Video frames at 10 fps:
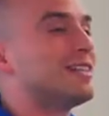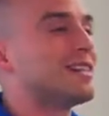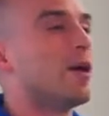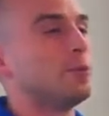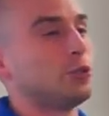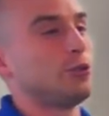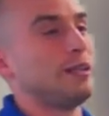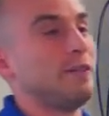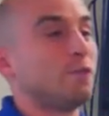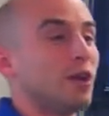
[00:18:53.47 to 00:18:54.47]
as an
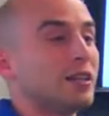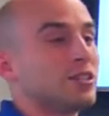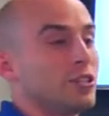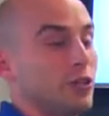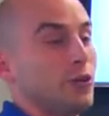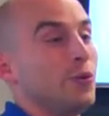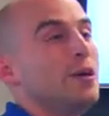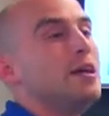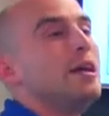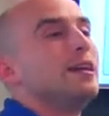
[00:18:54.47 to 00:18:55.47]
opportunity for us to
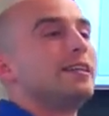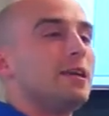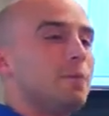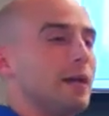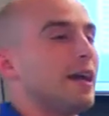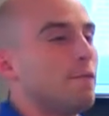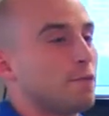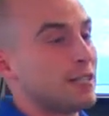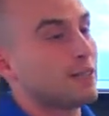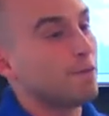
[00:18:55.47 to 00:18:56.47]
keep, again,
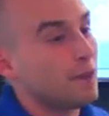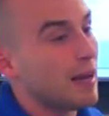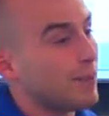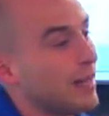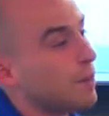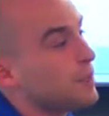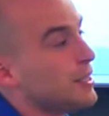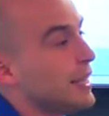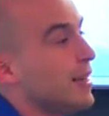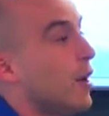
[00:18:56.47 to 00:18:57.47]
friends and family up to
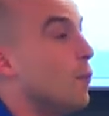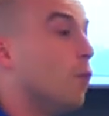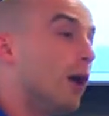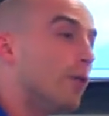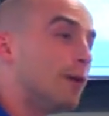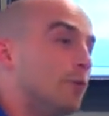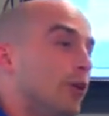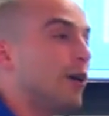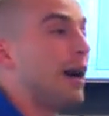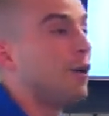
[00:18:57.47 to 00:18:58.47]
date on where we
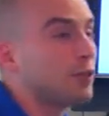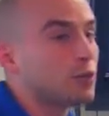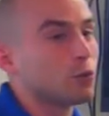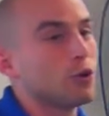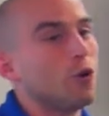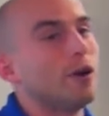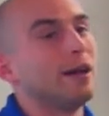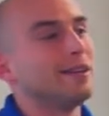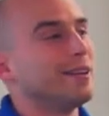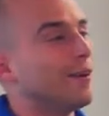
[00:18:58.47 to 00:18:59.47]
were, how things were
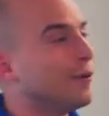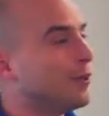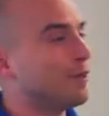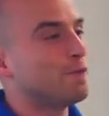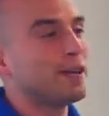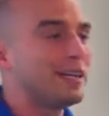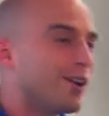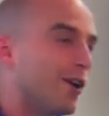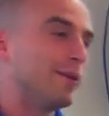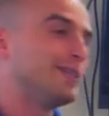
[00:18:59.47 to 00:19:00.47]
going, you know, the funny
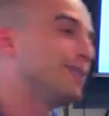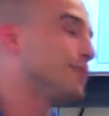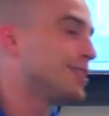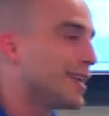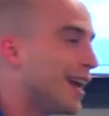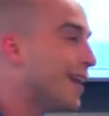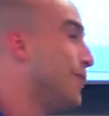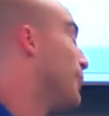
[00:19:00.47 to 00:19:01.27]
comments that were said